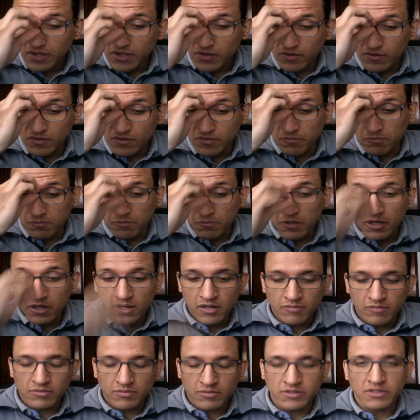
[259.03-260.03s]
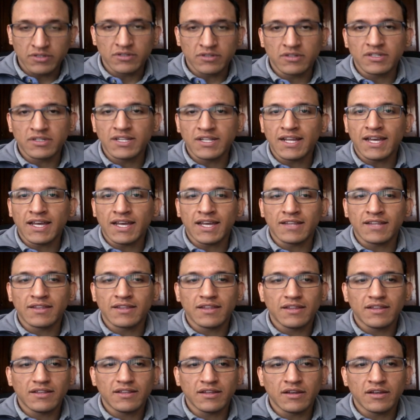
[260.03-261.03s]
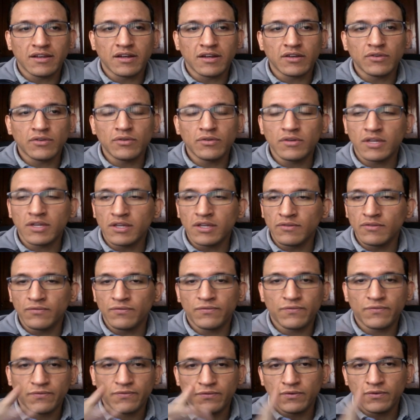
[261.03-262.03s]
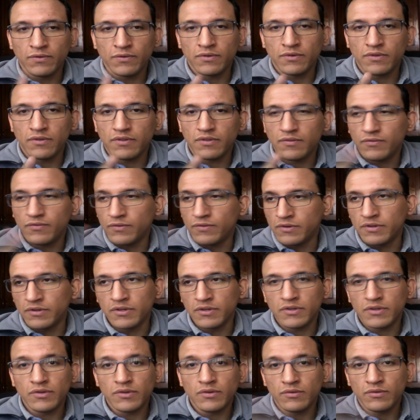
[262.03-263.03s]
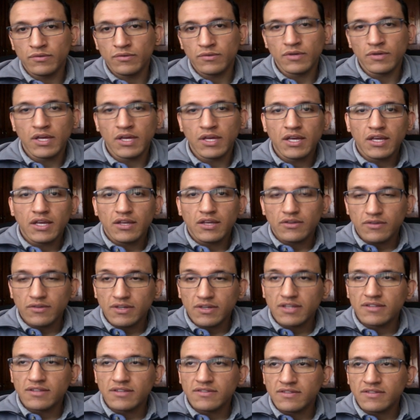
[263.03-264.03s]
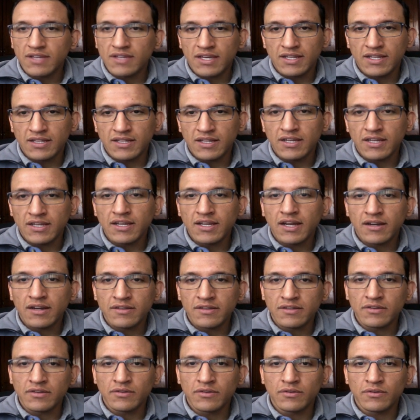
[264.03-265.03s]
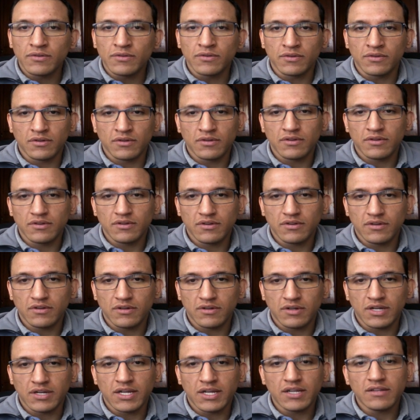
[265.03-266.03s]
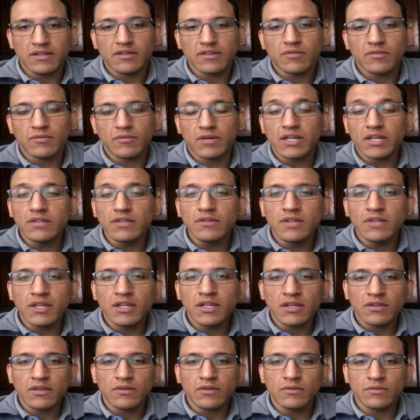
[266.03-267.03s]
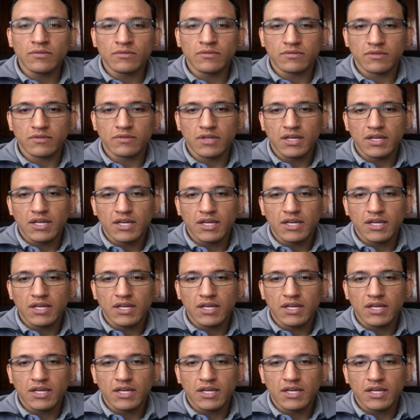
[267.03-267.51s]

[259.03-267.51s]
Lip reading: your mom or your dad, they are cooking food for you, you can say they are the cook. Alright, what do they use?